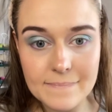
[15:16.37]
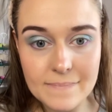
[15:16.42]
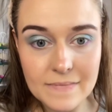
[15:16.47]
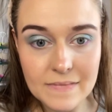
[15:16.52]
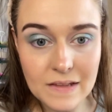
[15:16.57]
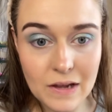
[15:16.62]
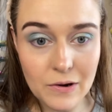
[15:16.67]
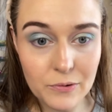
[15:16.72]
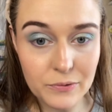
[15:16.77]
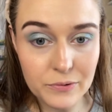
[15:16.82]

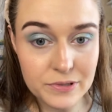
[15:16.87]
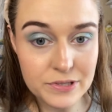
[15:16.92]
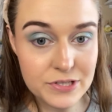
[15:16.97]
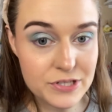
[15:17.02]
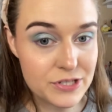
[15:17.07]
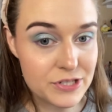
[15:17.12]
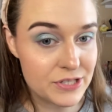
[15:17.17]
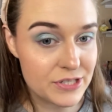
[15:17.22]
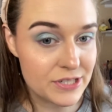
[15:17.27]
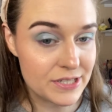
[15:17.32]
That
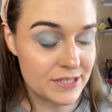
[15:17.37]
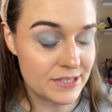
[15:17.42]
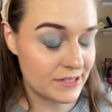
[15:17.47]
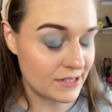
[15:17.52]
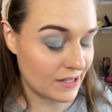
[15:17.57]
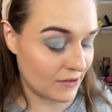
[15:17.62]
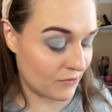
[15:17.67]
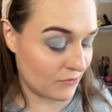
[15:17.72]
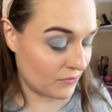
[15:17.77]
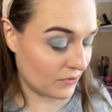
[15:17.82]
orange is
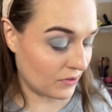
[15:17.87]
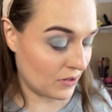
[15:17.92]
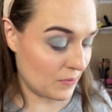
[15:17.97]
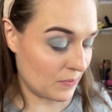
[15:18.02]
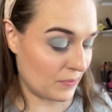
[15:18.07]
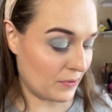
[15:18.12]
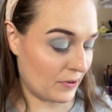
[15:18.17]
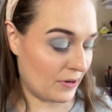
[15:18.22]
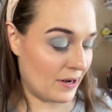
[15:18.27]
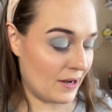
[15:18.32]
like really
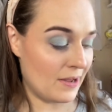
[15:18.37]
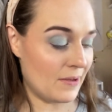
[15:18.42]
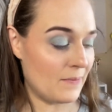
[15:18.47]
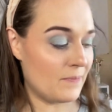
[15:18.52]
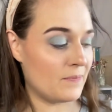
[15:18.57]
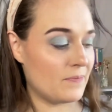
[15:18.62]
pretty.